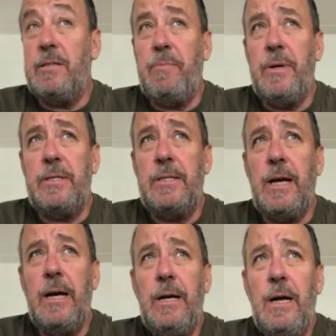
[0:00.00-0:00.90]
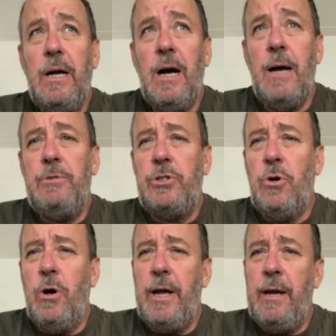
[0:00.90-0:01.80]
But I'm
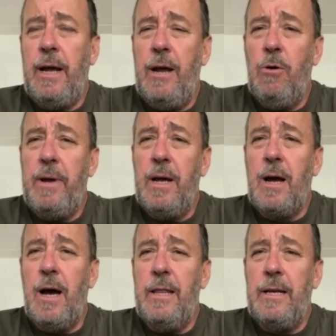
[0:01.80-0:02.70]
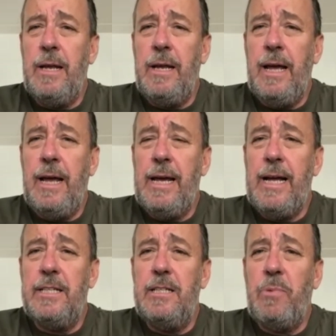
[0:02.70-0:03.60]
sure he'll be a guy that he gets
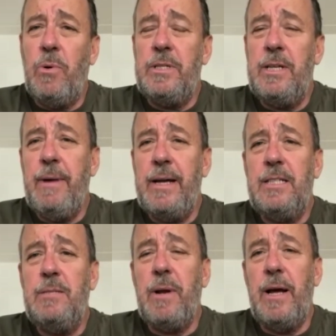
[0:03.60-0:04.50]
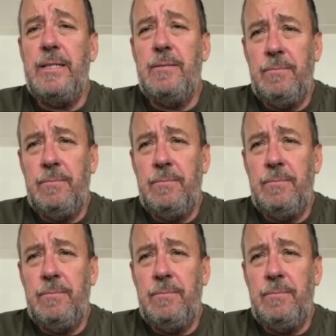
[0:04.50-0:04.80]
his points, he makes his plays.